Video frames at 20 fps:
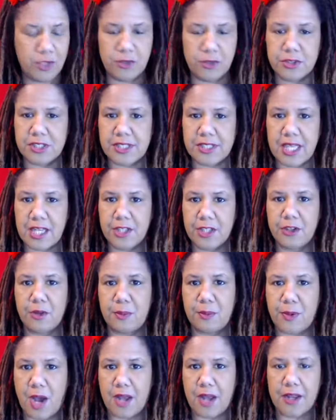selling your
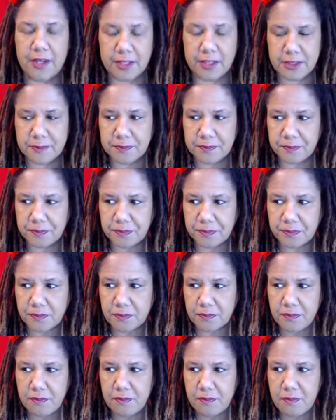product,
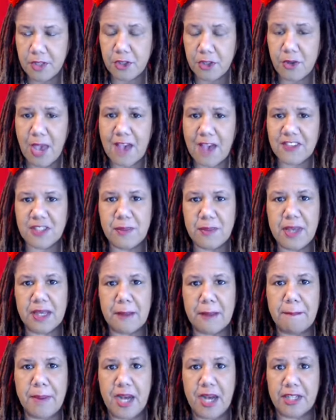you have to make
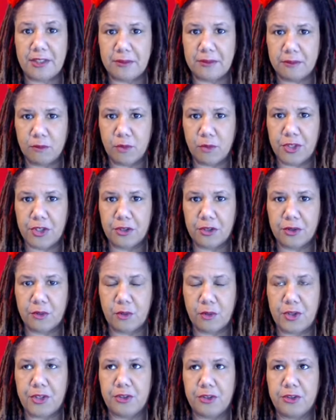a button when
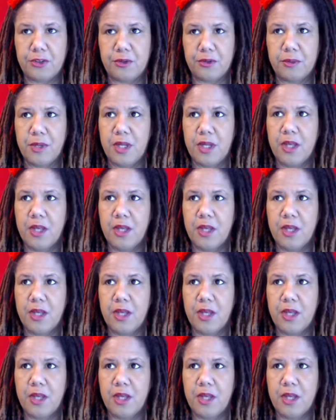you're